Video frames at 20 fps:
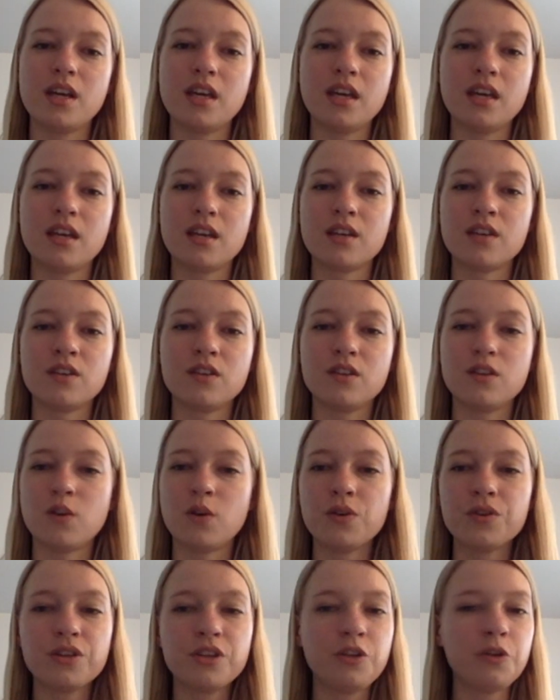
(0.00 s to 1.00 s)
In
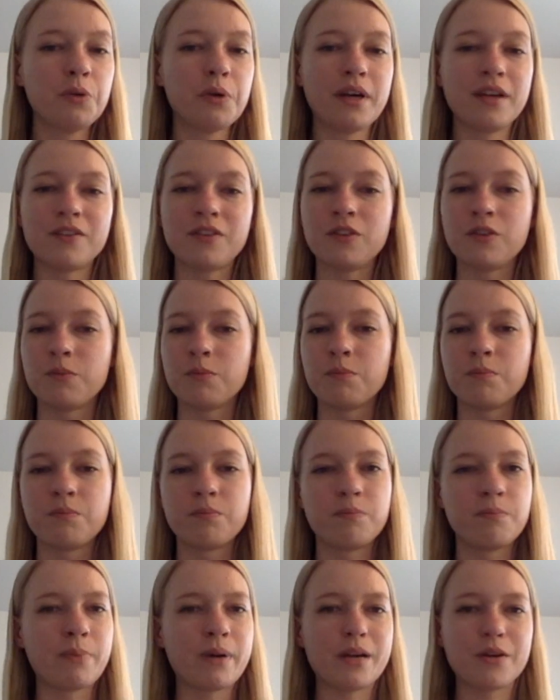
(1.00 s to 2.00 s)
all the US
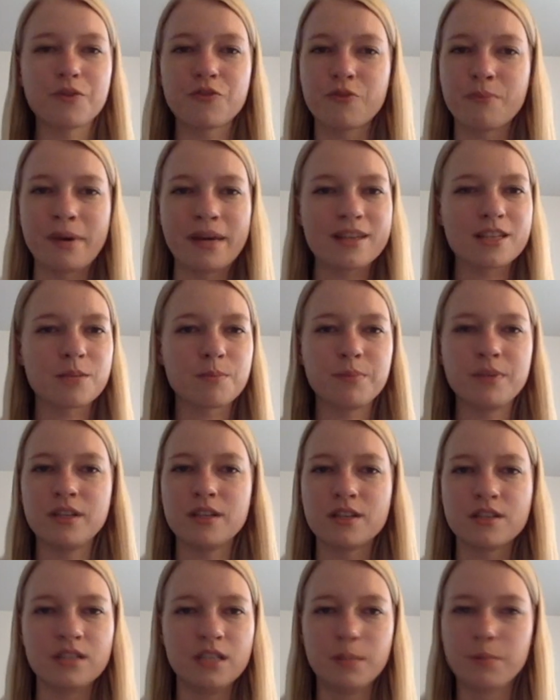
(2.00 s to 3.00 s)
bioinformatics
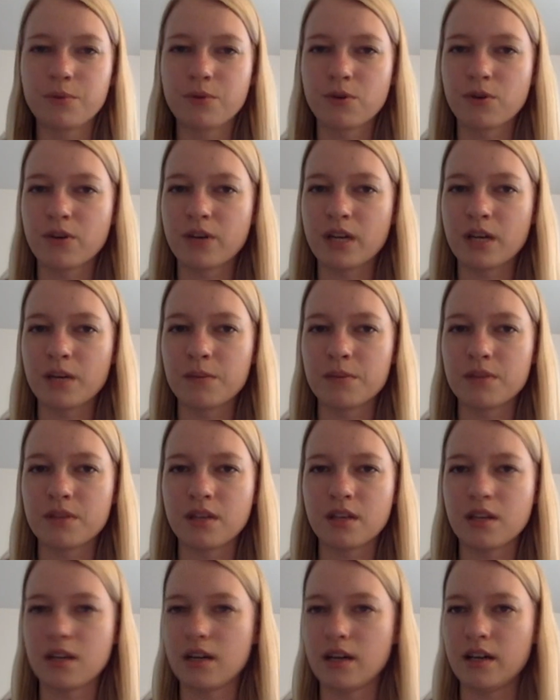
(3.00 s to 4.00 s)
PhD programs
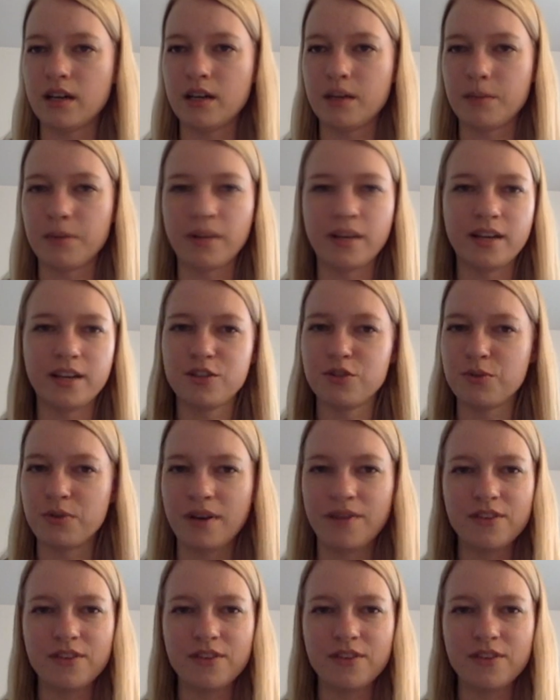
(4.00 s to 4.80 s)
that I applied to,